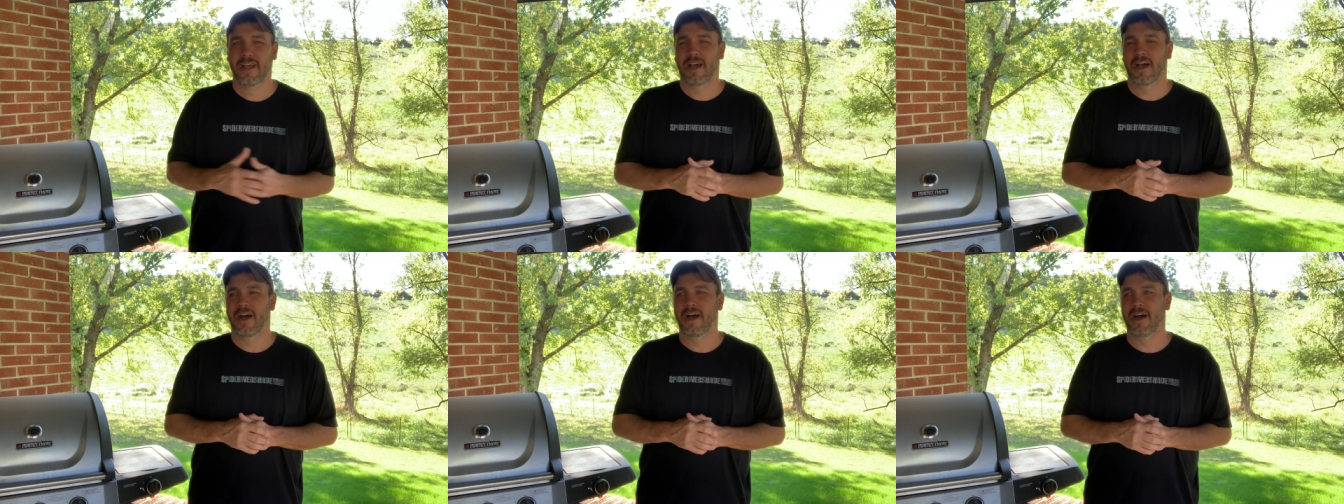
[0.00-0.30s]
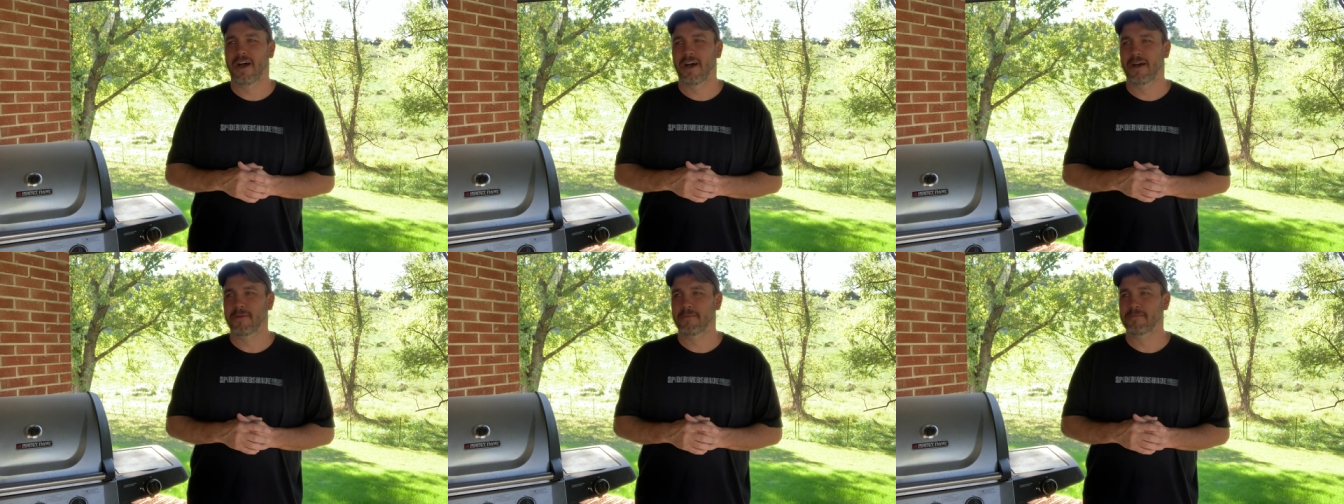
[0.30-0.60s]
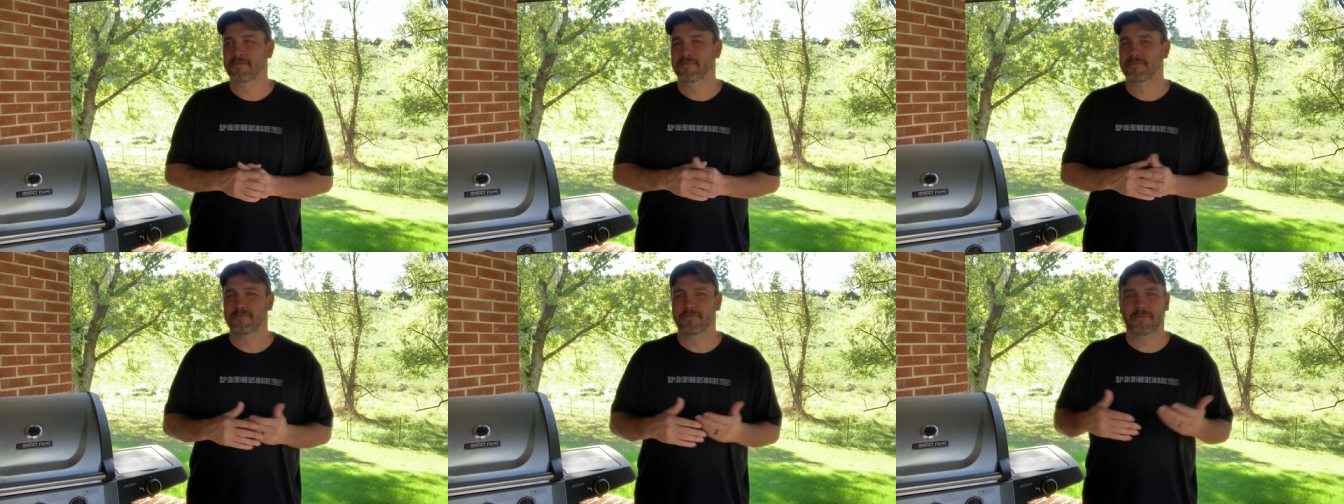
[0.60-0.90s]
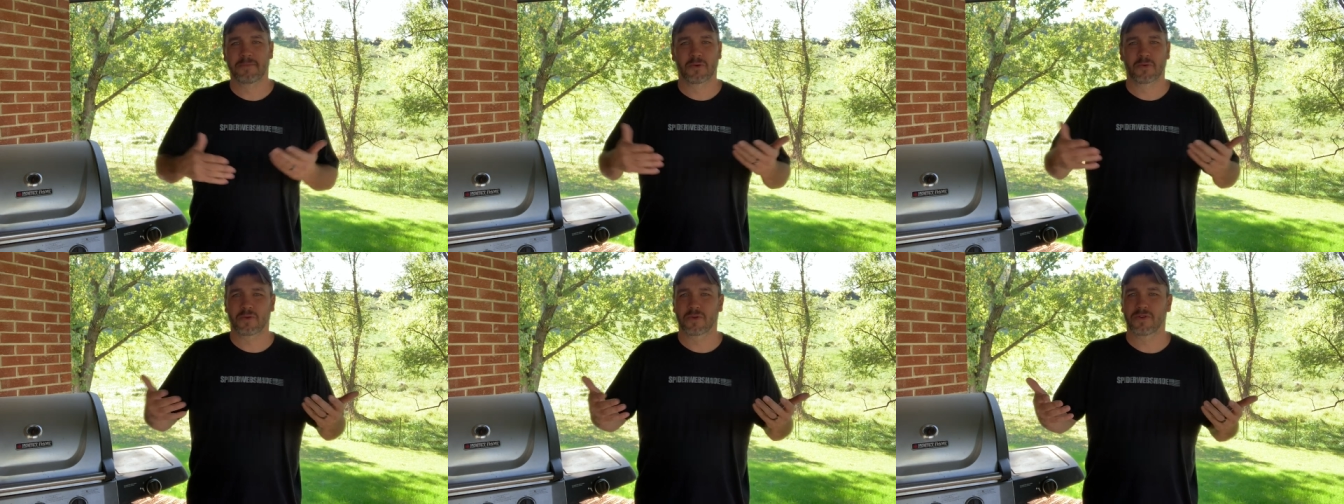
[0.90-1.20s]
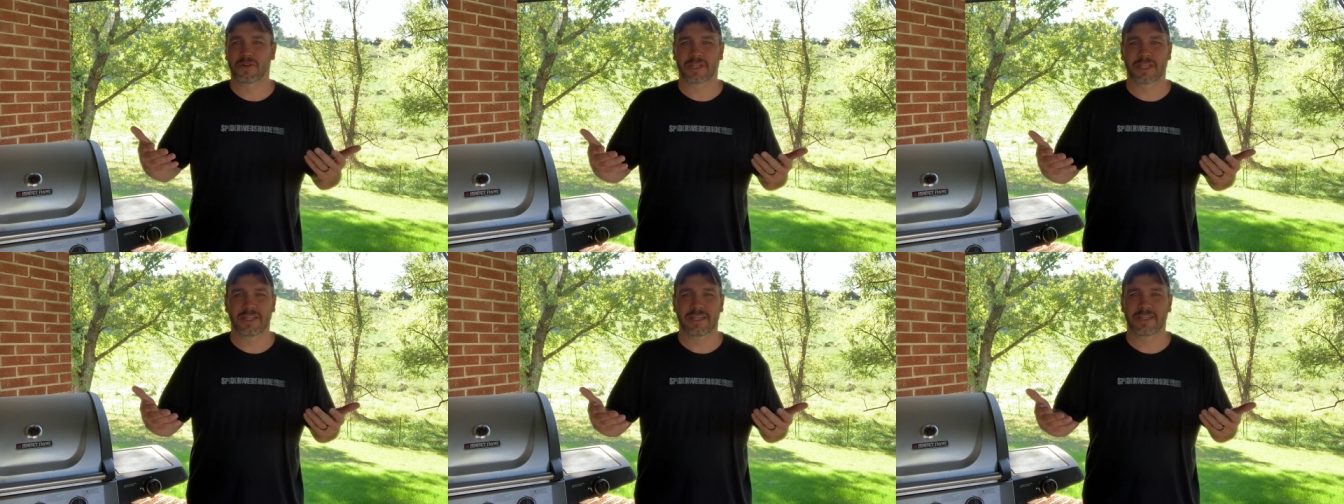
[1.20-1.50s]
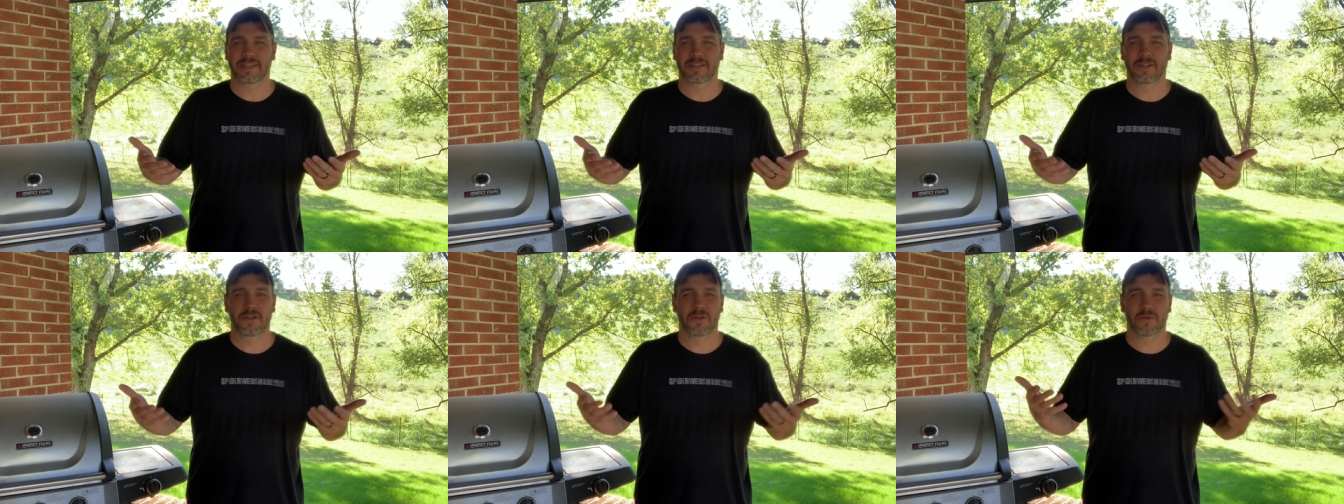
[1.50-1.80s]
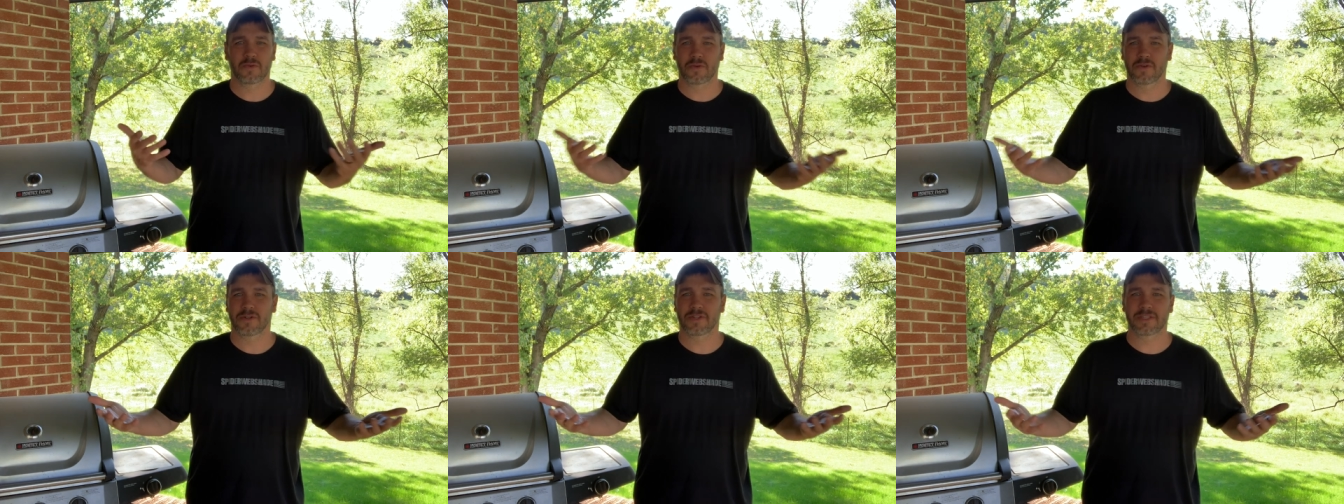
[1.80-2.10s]
um, but we're going to get into it.
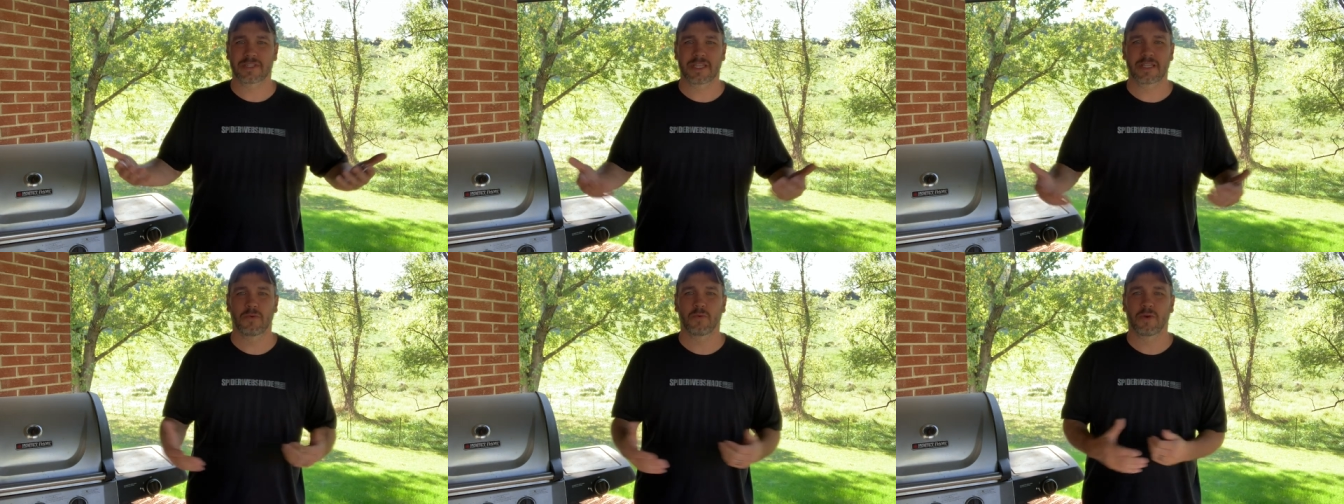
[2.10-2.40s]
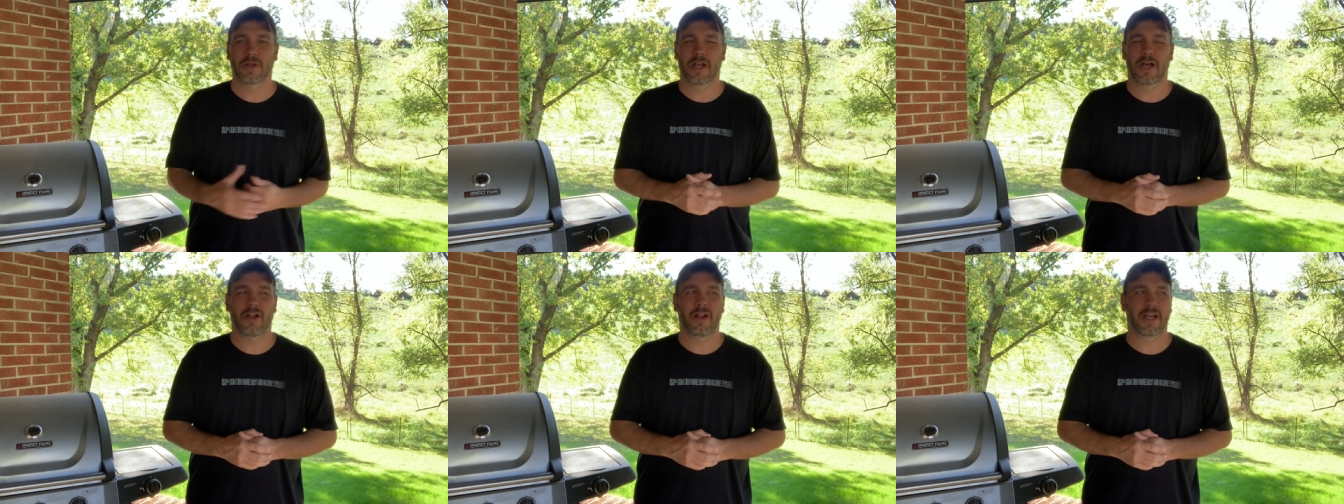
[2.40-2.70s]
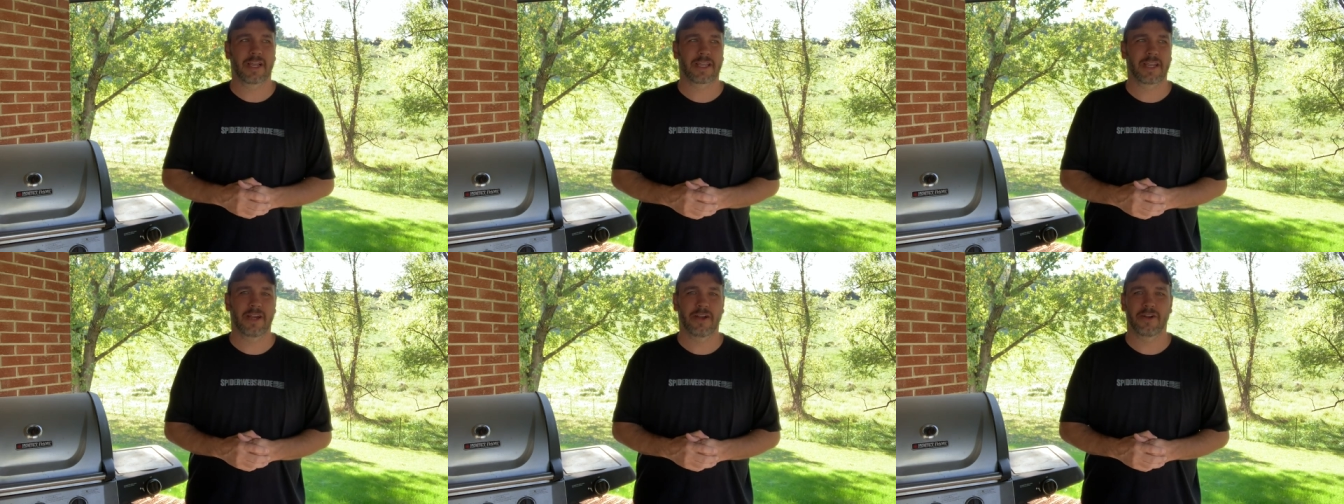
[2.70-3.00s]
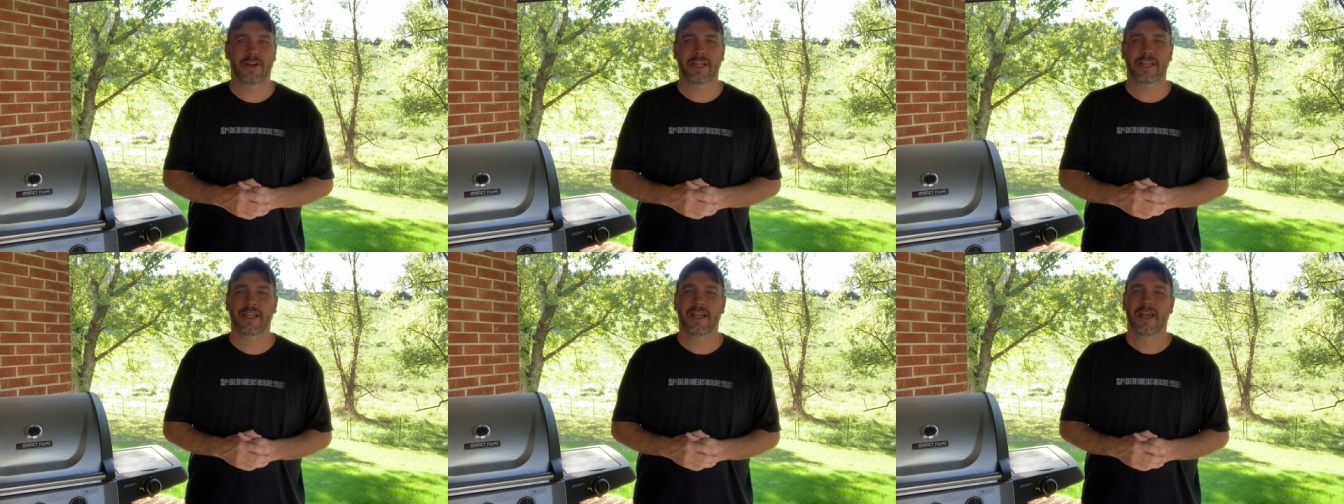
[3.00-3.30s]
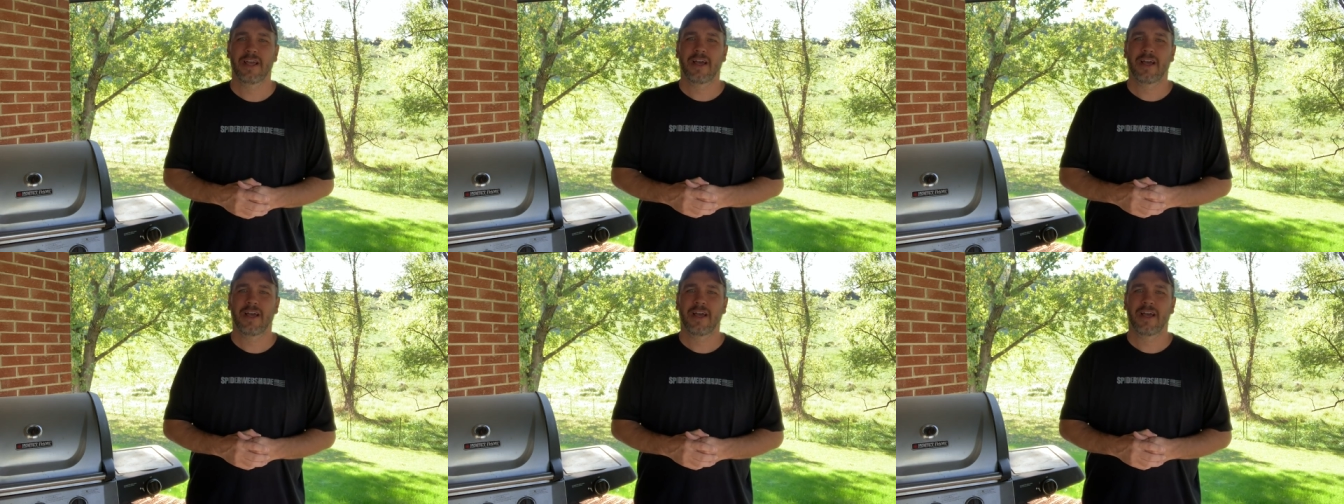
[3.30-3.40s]
We're going to see what all I carry.